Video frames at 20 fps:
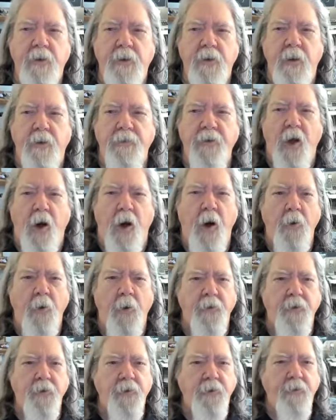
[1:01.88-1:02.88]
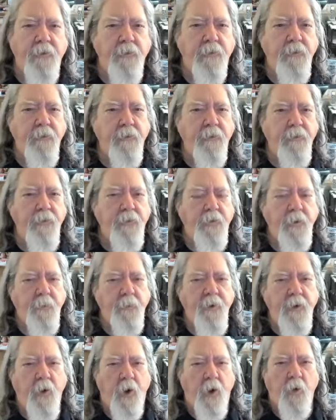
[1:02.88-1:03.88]
of the heart to
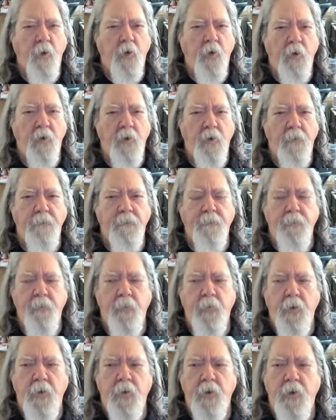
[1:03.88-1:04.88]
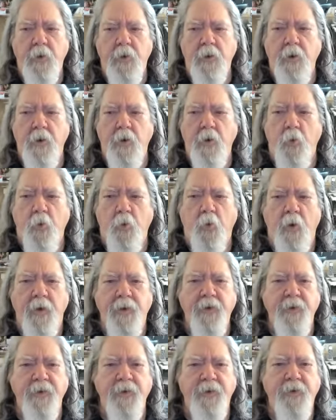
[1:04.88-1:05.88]
be whole.
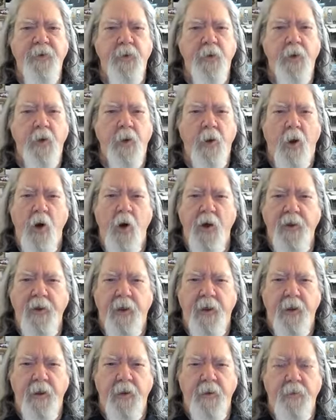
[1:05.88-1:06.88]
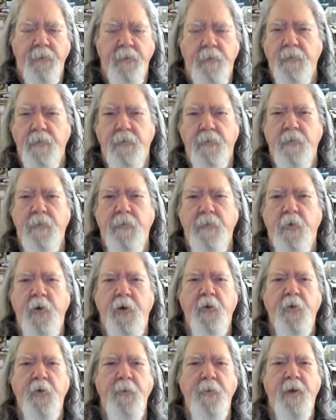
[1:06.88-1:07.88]
What is longing? What
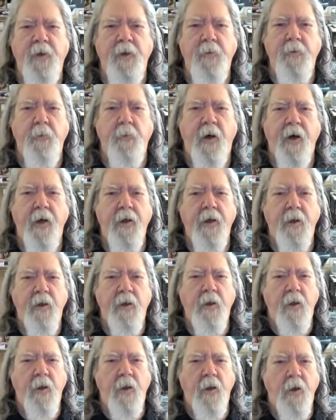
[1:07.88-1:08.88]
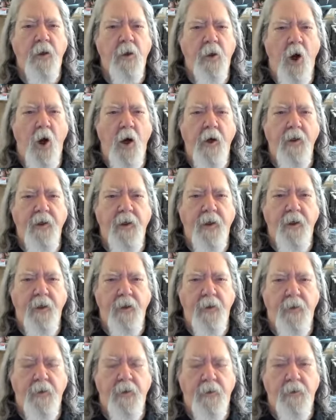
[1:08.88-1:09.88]
do we mean by
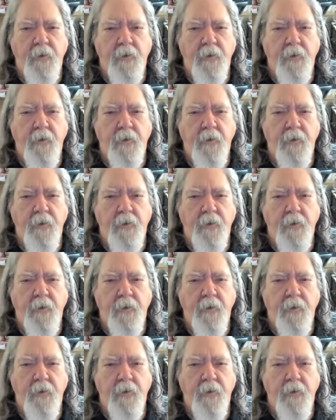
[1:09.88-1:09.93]
longing?